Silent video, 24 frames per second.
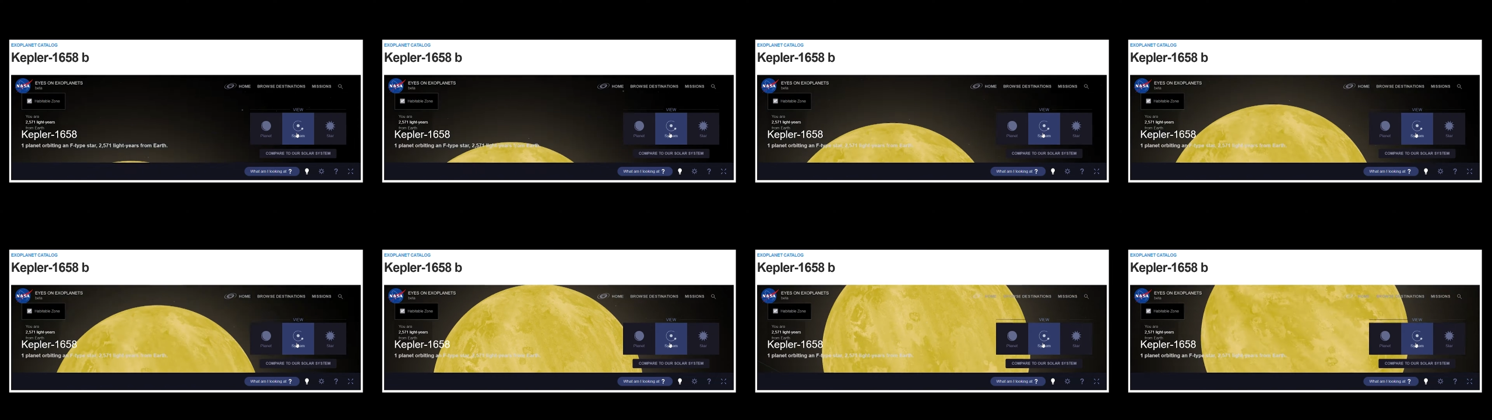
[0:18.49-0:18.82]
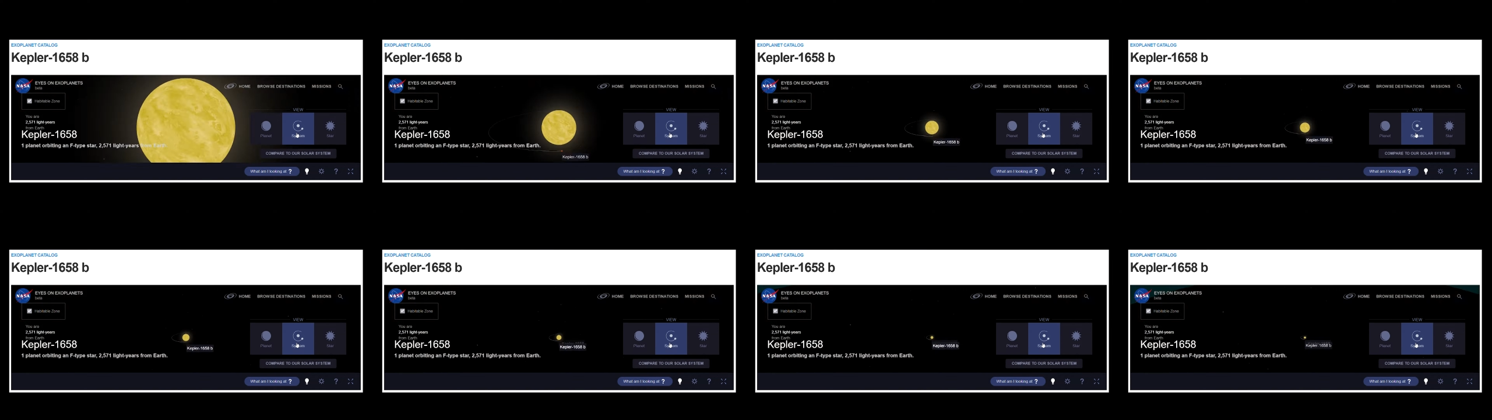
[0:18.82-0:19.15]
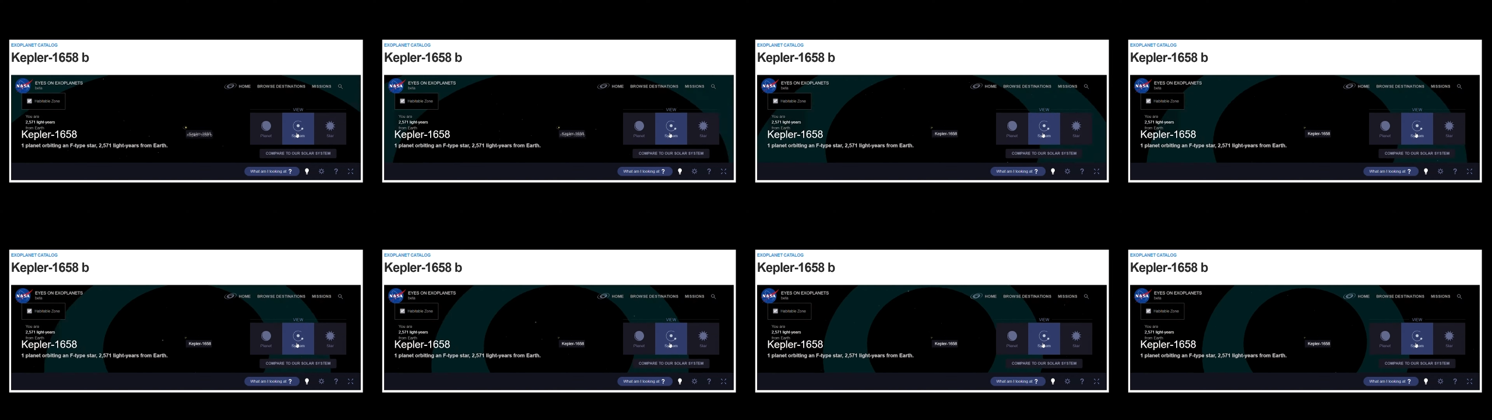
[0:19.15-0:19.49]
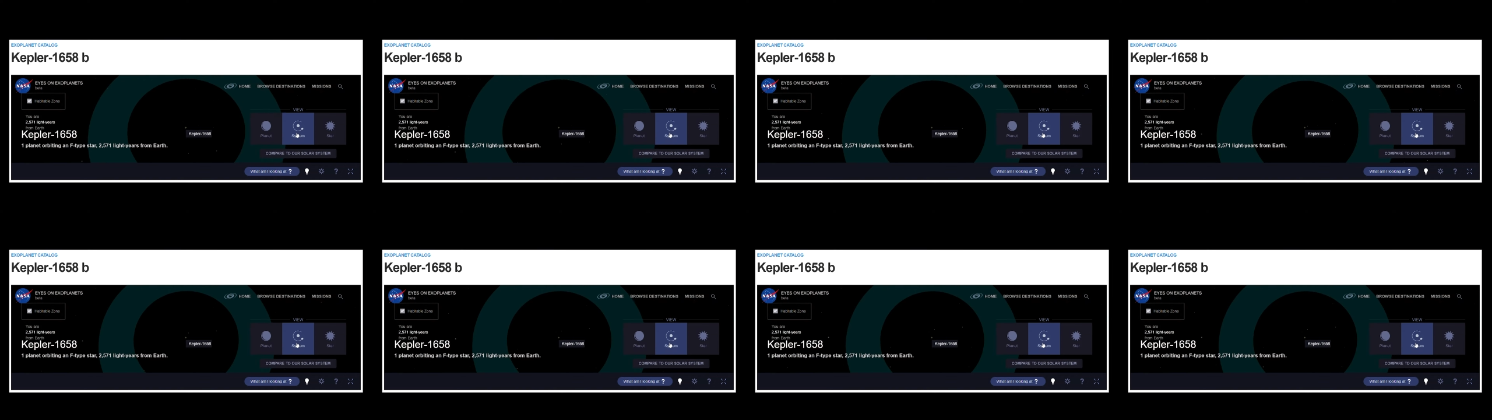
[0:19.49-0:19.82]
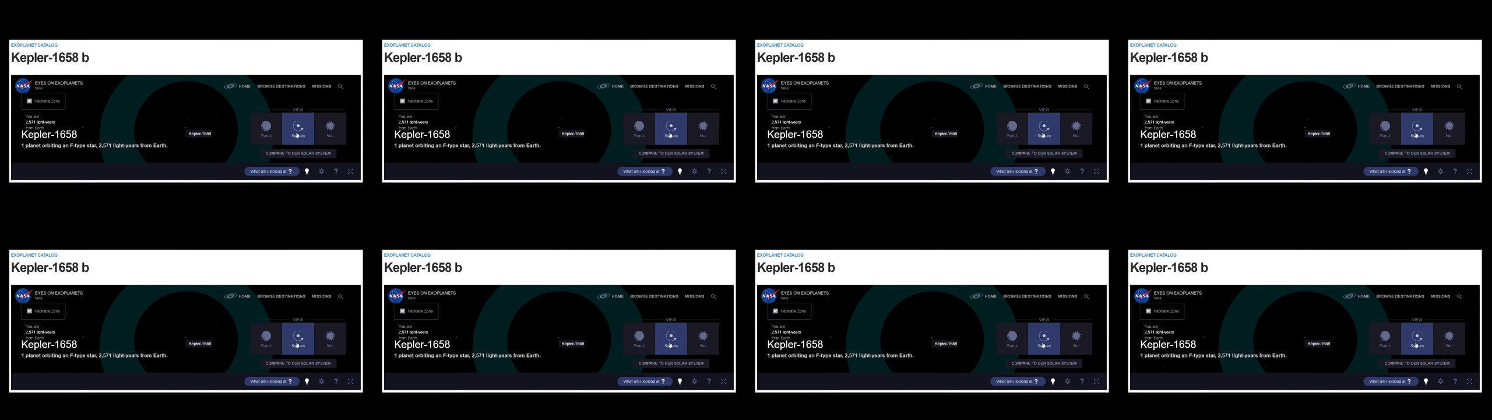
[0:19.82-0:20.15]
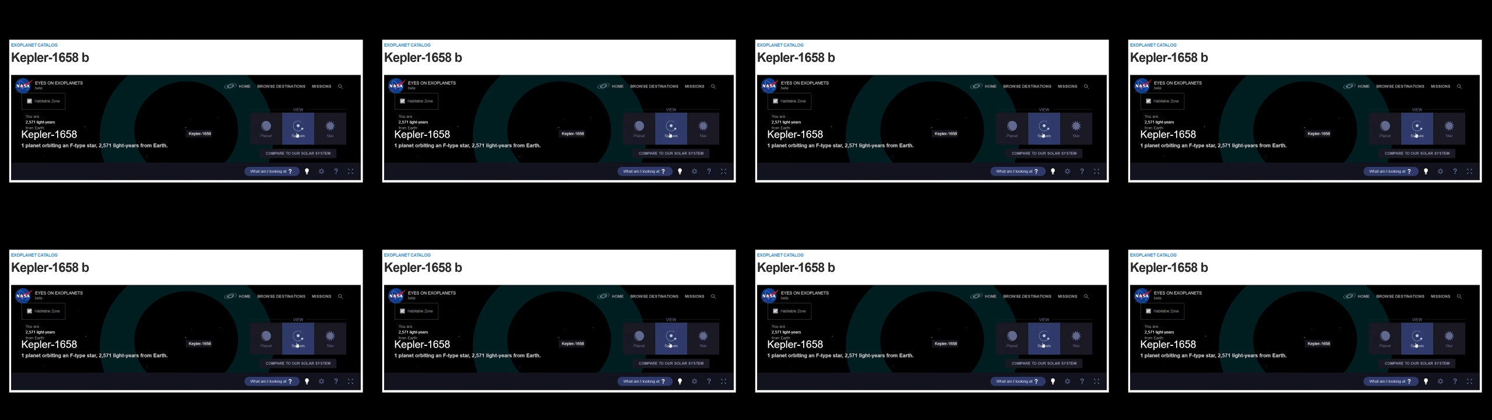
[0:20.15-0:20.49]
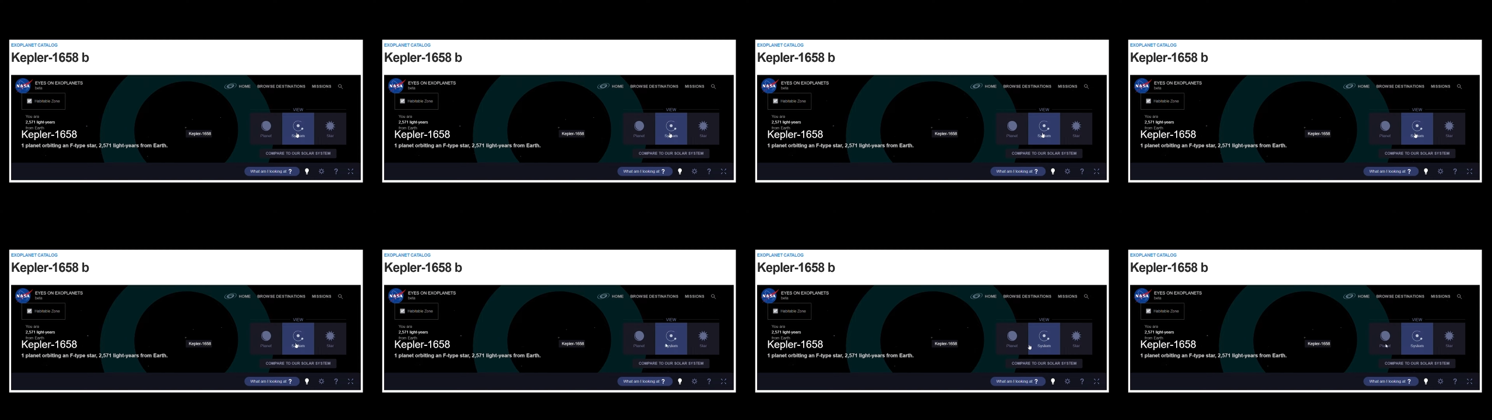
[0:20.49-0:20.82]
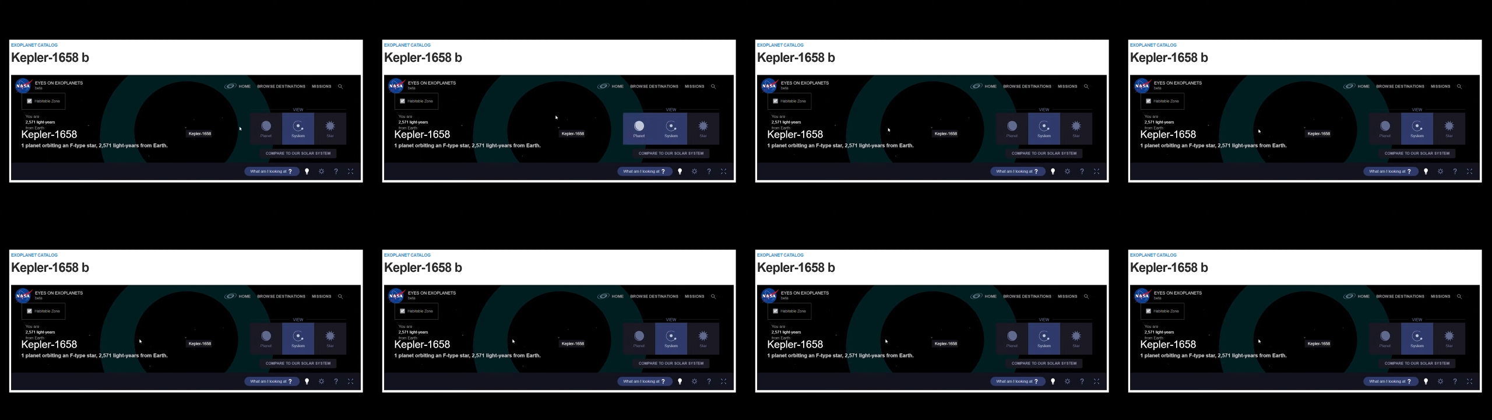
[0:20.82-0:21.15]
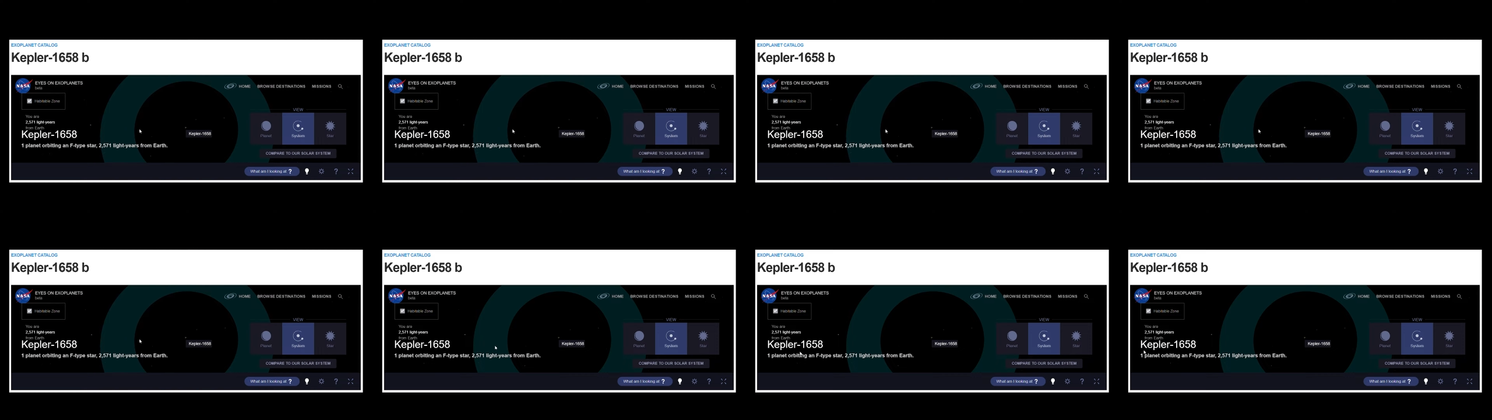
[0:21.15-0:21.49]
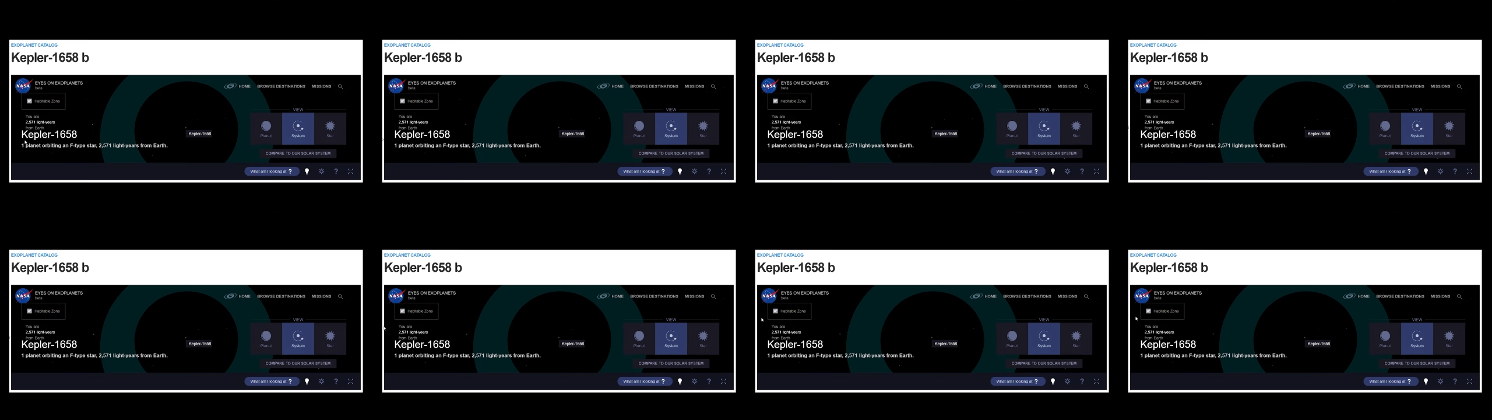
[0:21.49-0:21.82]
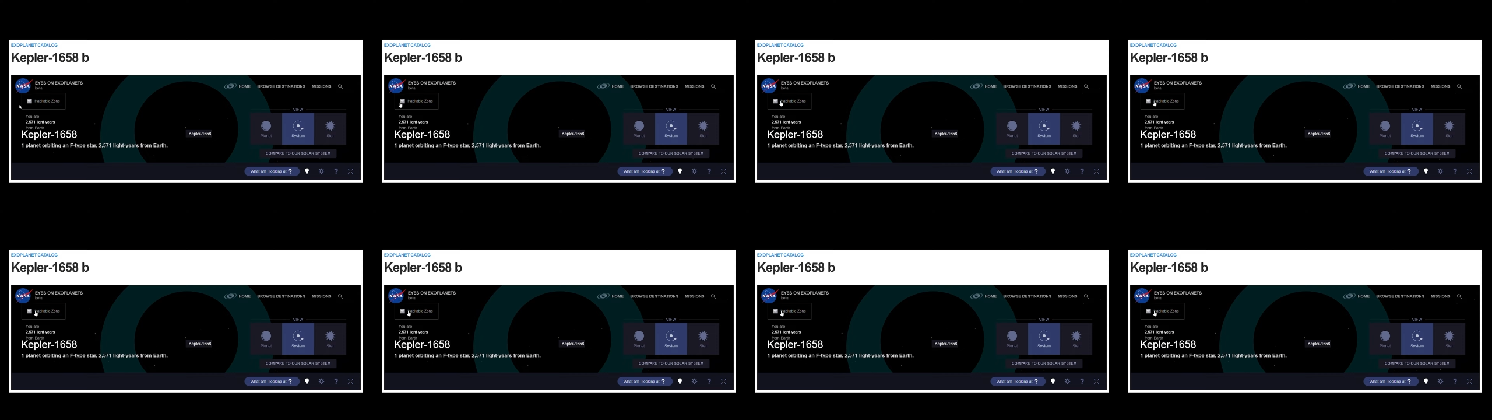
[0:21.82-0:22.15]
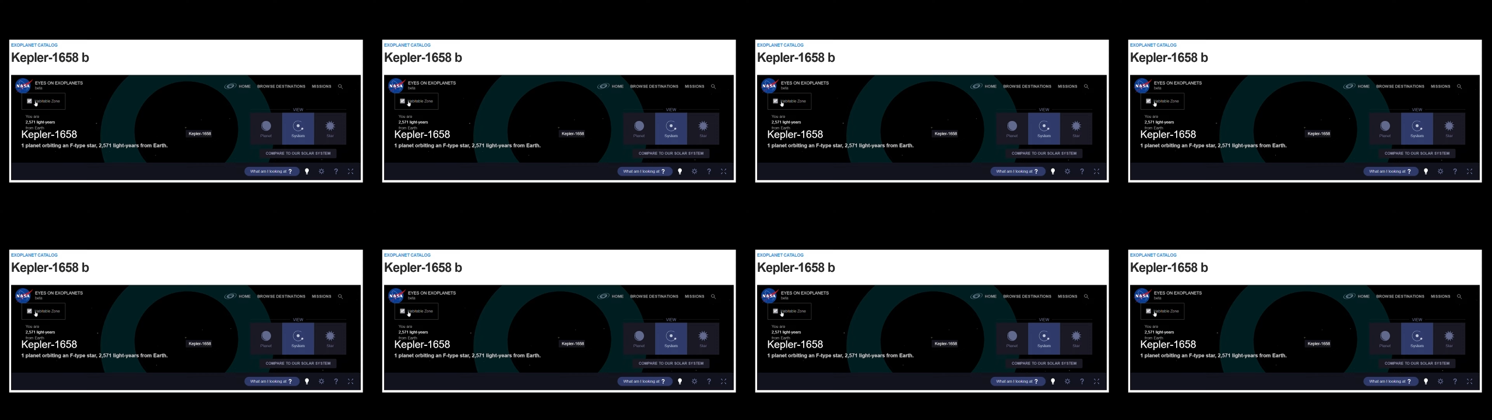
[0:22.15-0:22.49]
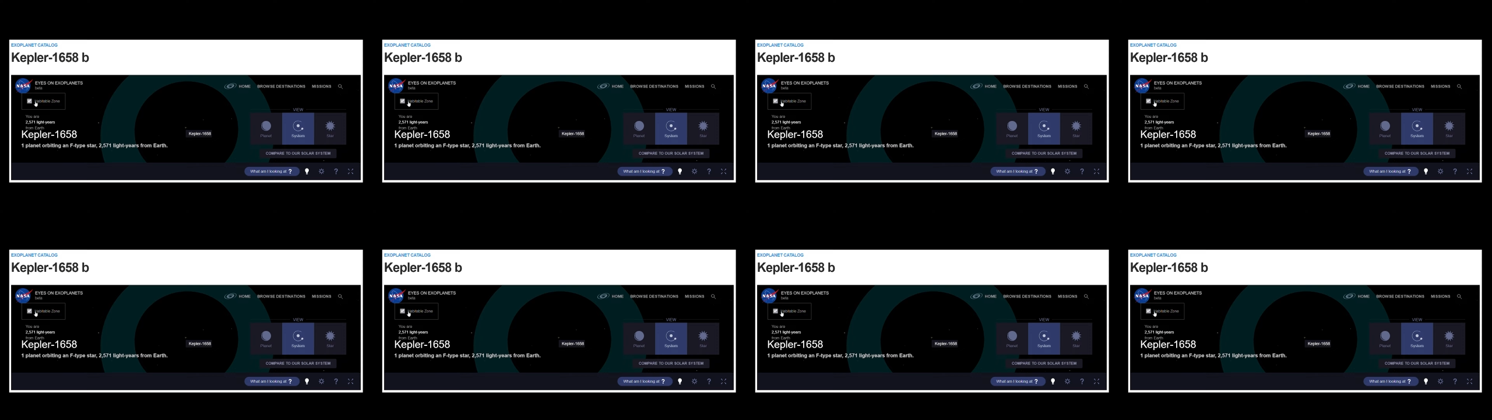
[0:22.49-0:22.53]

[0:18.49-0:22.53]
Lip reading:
(no speaker visible)